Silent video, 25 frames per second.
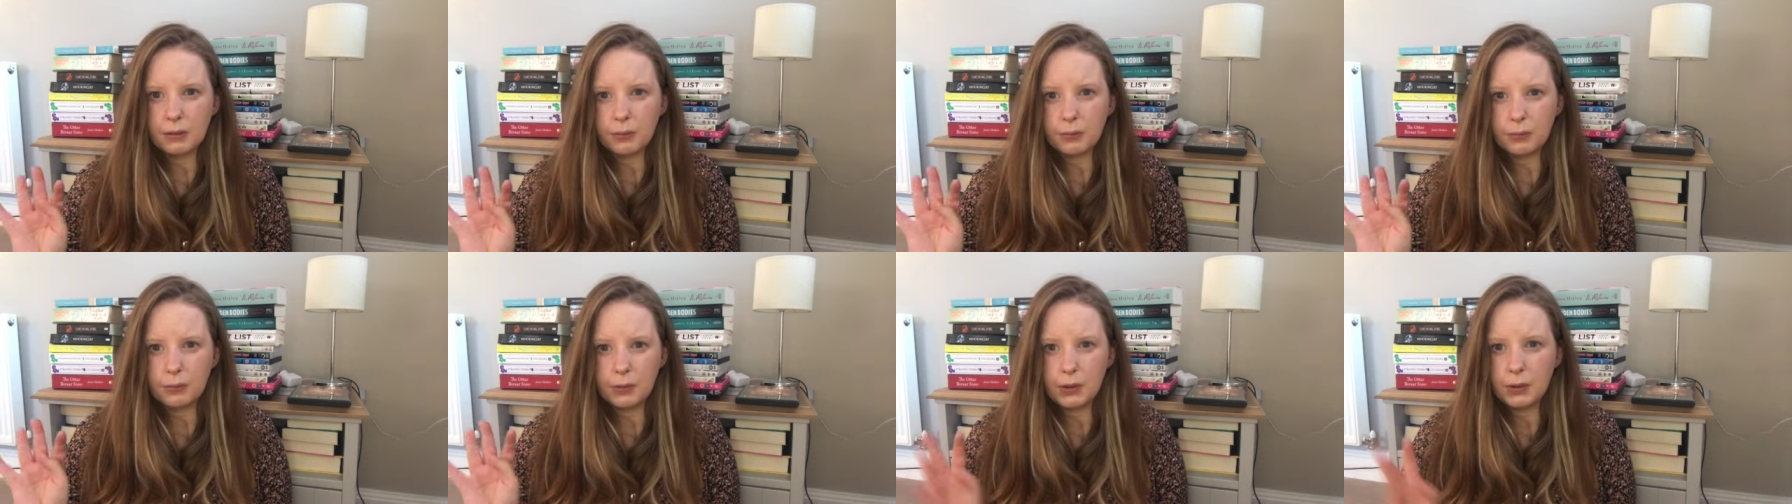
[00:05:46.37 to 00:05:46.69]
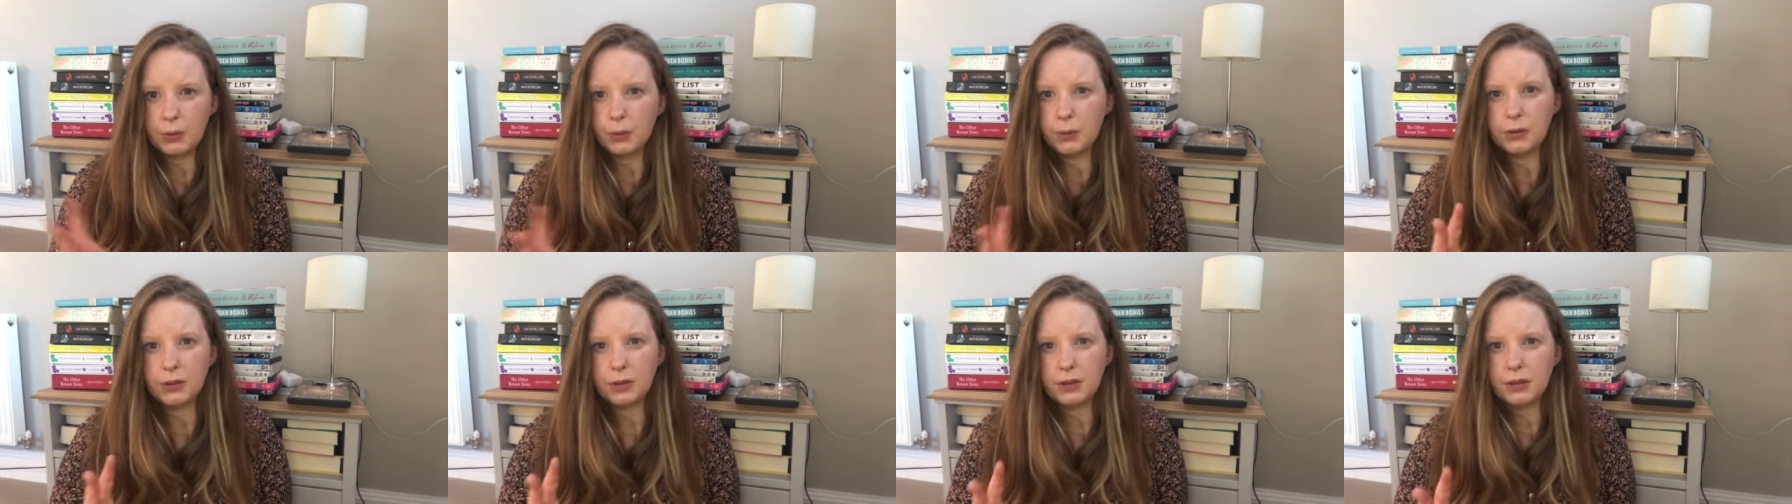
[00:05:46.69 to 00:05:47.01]
when
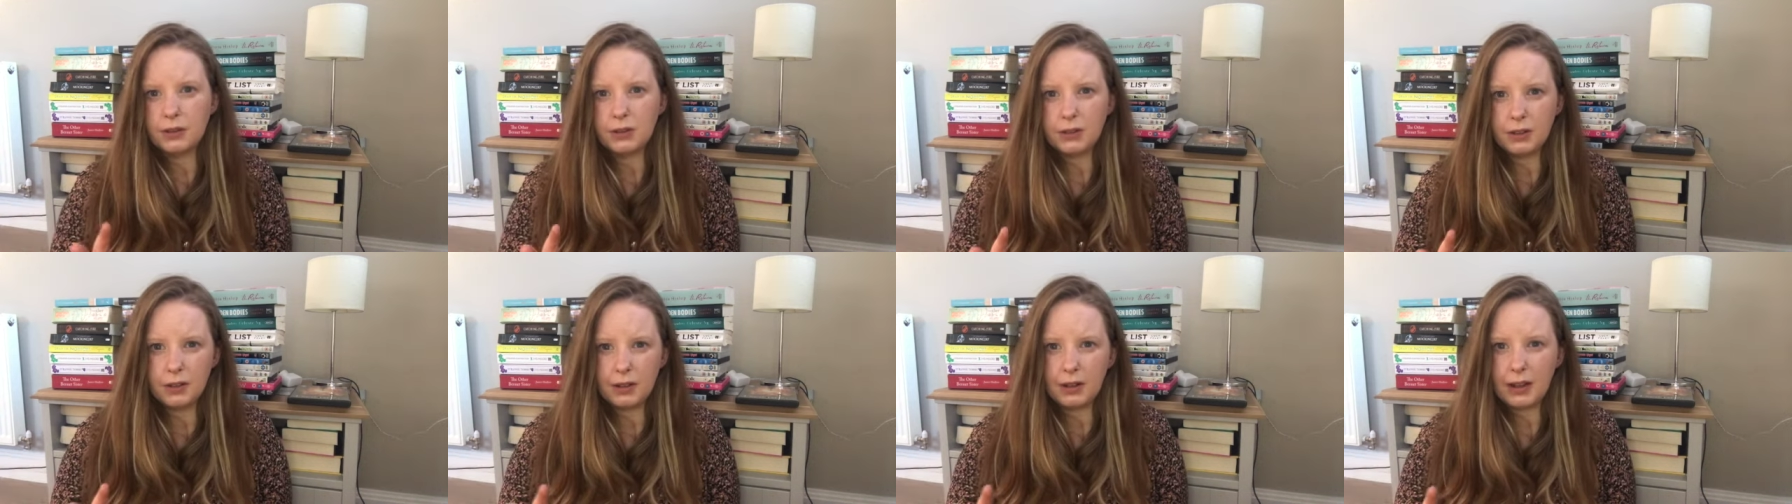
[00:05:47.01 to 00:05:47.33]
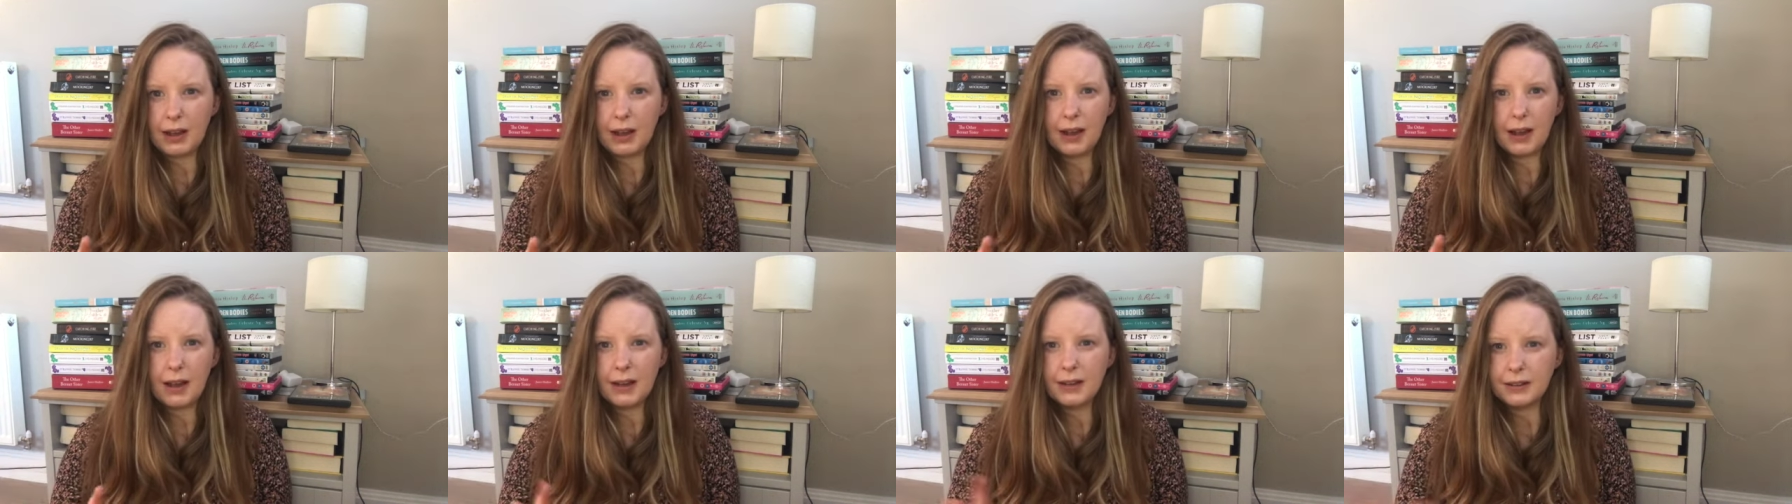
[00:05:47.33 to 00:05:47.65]
authors do
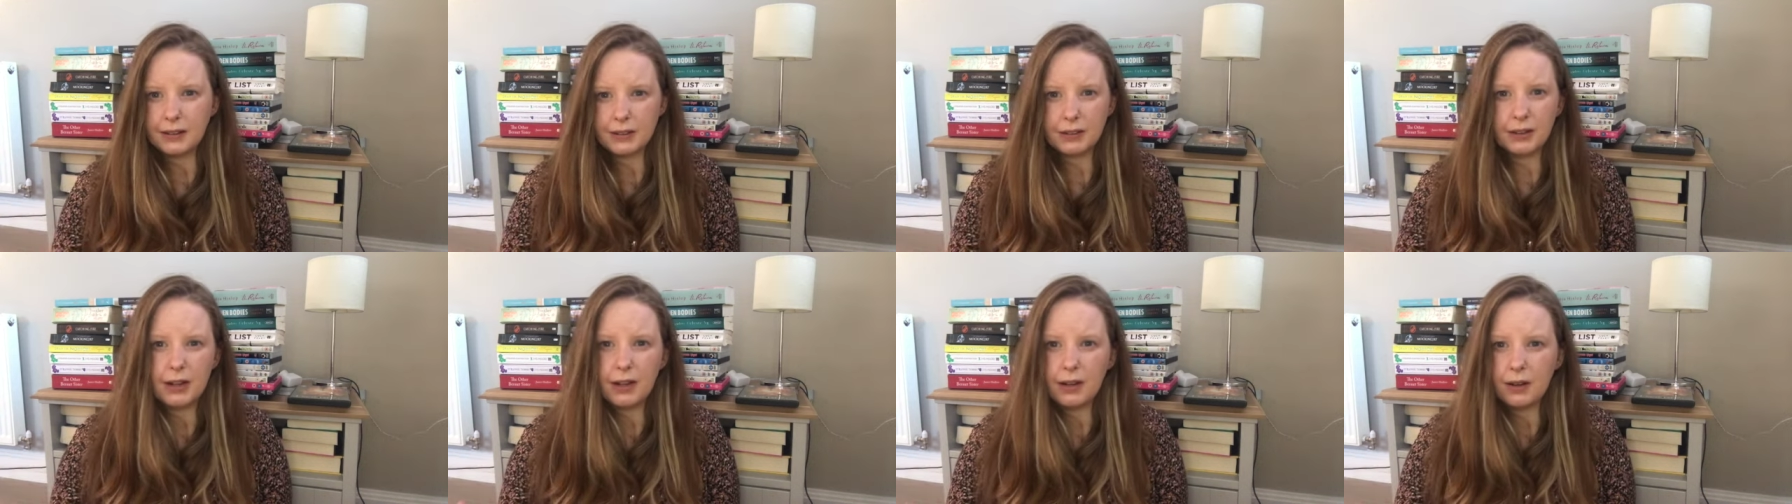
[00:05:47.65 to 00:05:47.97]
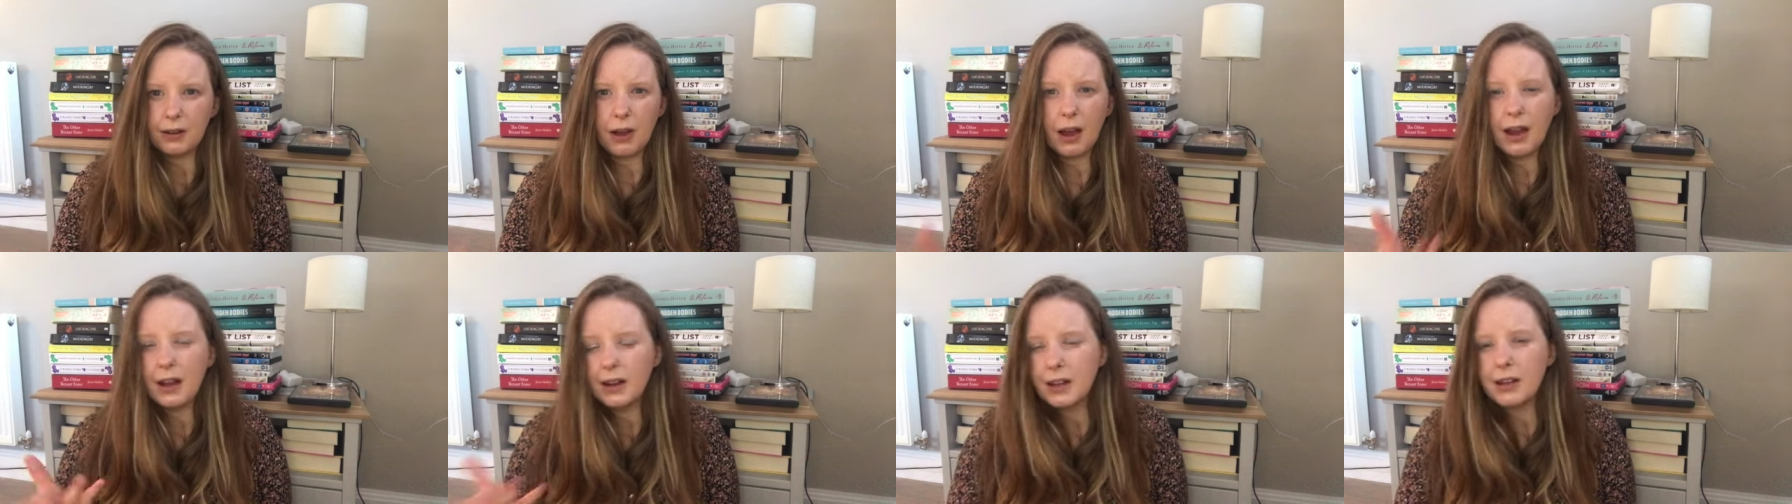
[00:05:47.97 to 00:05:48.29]
that, I don't know,
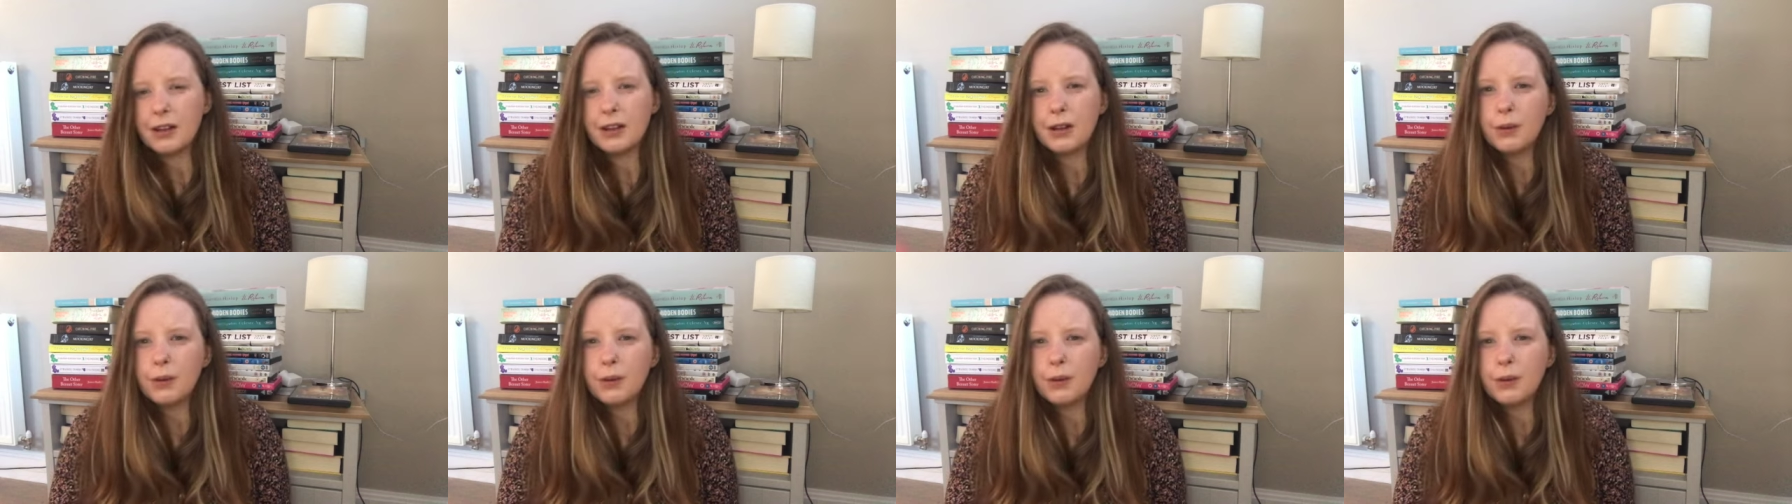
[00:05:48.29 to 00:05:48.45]
I don't